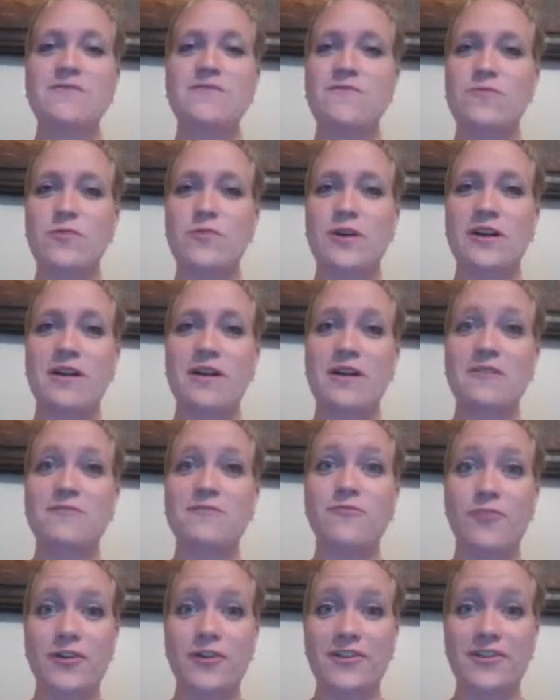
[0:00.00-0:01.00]
for our
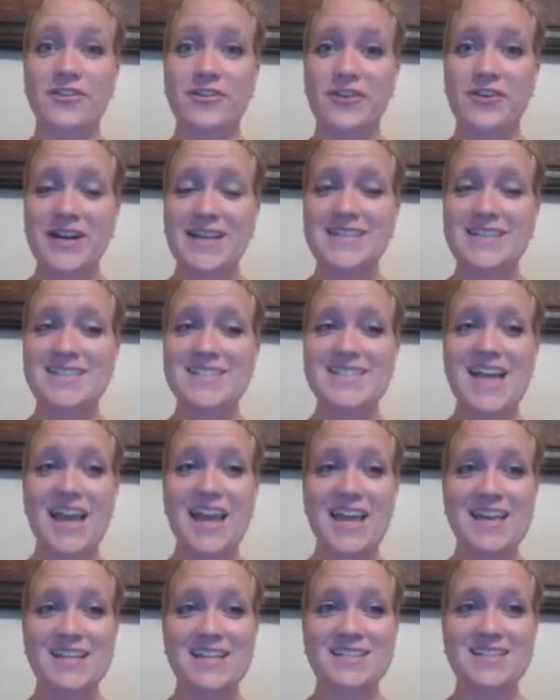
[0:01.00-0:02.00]
4th grade
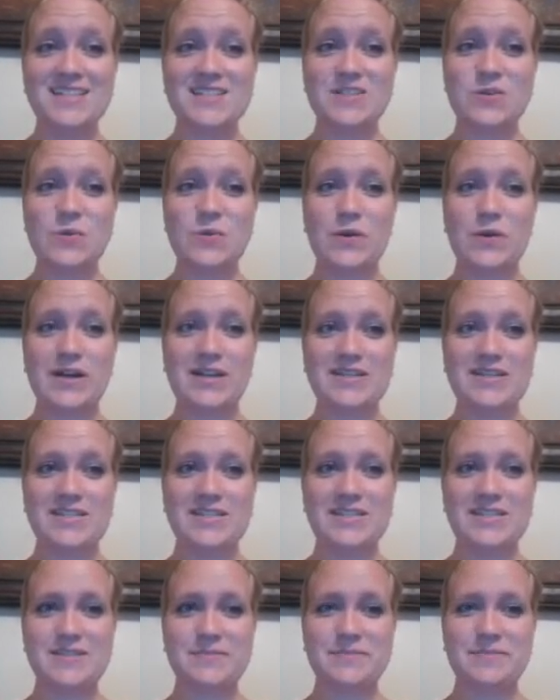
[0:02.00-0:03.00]
science course.